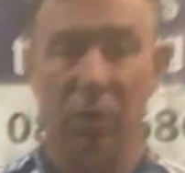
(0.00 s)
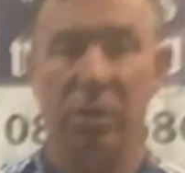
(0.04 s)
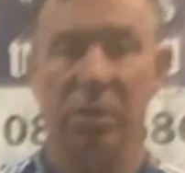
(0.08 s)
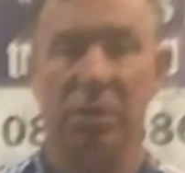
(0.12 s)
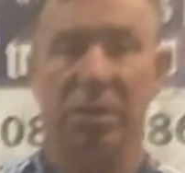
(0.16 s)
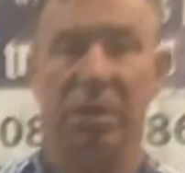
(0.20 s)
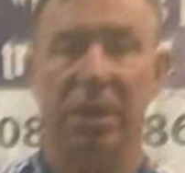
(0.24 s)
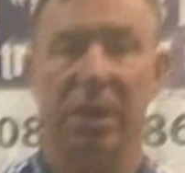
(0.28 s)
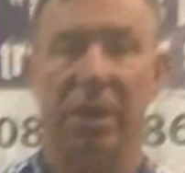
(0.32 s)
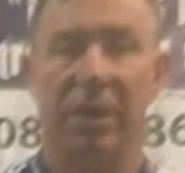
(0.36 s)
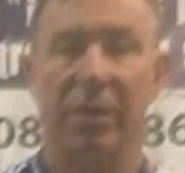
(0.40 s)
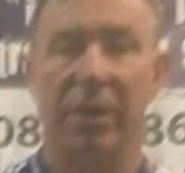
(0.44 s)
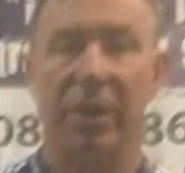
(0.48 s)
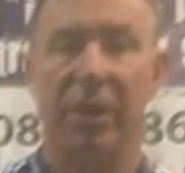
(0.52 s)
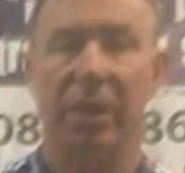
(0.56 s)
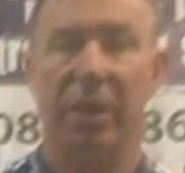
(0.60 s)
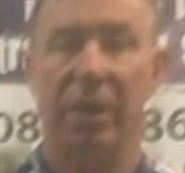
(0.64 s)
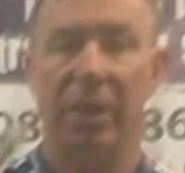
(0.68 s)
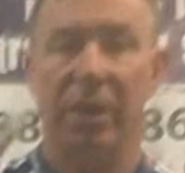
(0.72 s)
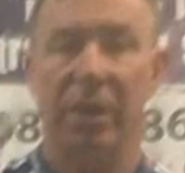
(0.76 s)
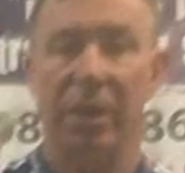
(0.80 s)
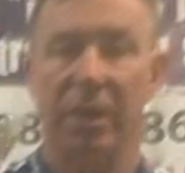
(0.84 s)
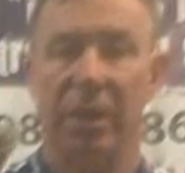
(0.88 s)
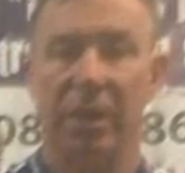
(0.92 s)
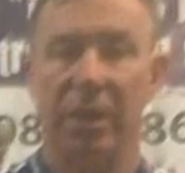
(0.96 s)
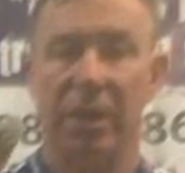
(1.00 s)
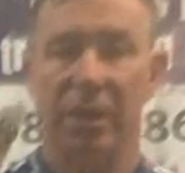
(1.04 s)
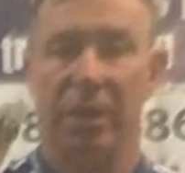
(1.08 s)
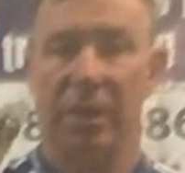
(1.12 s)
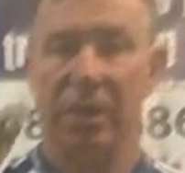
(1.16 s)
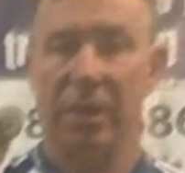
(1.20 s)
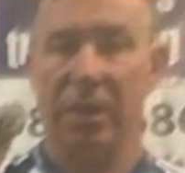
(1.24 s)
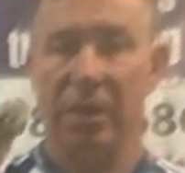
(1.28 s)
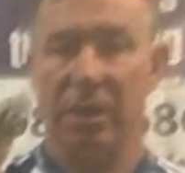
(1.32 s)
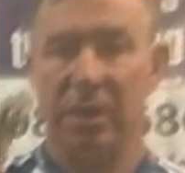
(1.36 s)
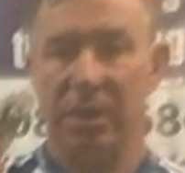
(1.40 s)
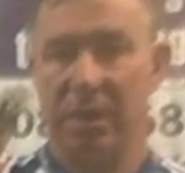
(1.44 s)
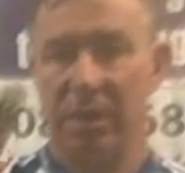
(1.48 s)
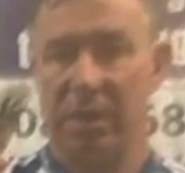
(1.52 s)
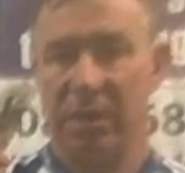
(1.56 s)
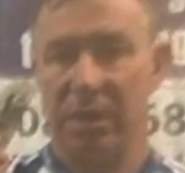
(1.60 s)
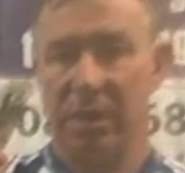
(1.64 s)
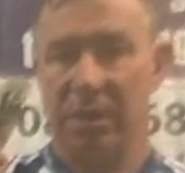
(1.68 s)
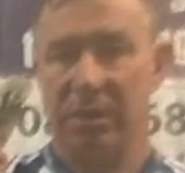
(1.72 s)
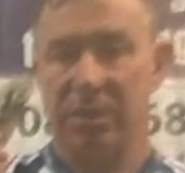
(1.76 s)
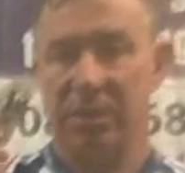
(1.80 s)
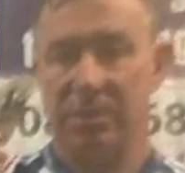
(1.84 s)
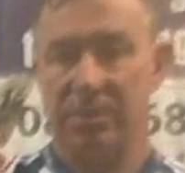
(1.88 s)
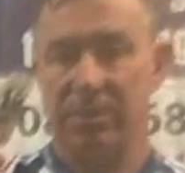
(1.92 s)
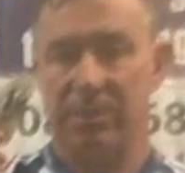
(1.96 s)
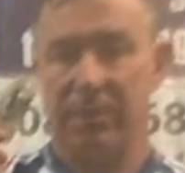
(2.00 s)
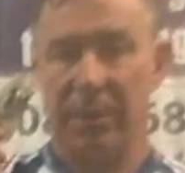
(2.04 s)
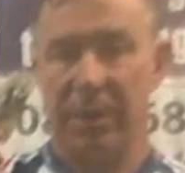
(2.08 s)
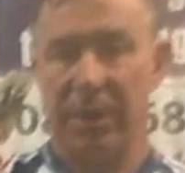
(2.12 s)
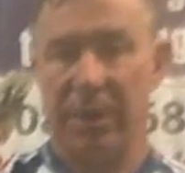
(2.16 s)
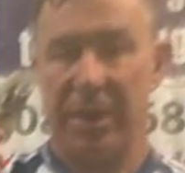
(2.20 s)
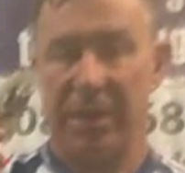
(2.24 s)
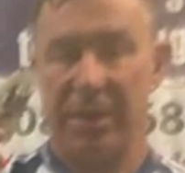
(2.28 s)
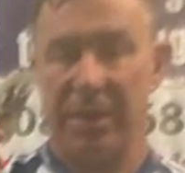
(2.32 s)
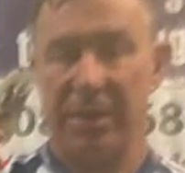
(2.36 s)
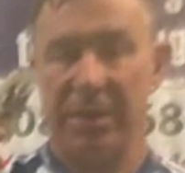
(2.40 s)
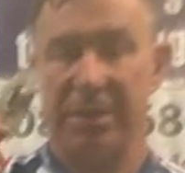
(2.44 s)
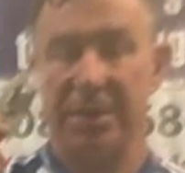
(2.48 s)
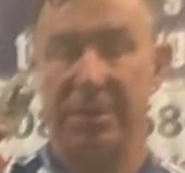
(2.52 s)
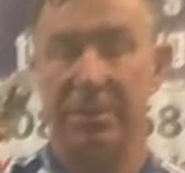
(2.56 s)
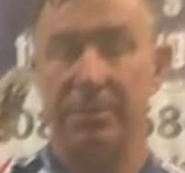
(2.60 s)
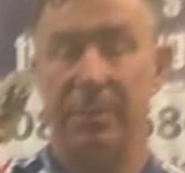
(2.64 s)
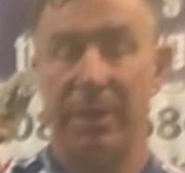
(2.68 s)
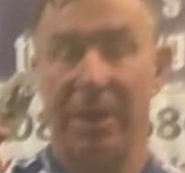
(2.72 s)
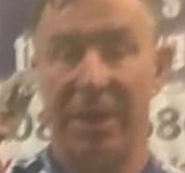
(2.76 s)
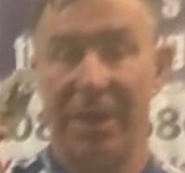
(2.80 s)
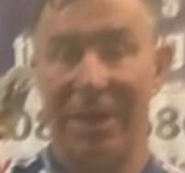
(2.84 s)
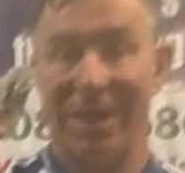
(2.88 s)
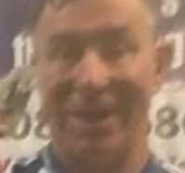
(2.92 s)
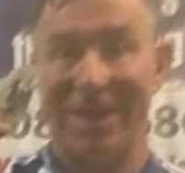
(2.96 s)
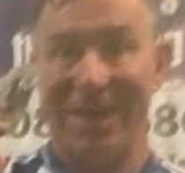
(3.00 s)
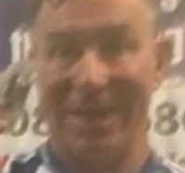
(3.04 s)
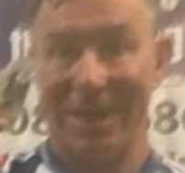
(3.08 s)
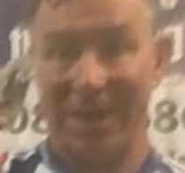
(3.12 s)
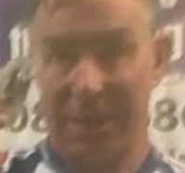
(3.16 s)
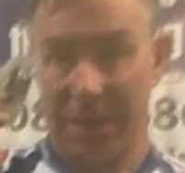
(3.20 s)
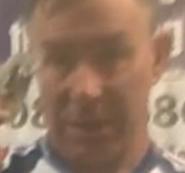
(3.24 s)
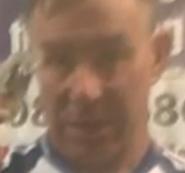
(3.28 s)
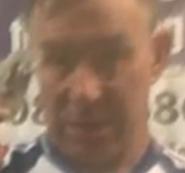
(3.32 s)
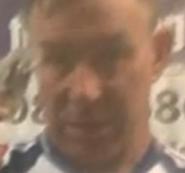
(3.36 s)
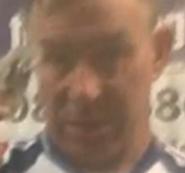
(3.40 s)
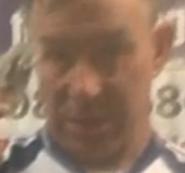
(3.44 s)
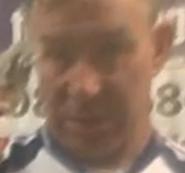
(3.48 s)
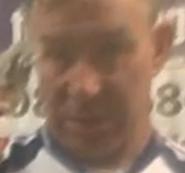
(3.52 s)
always carry a spare link,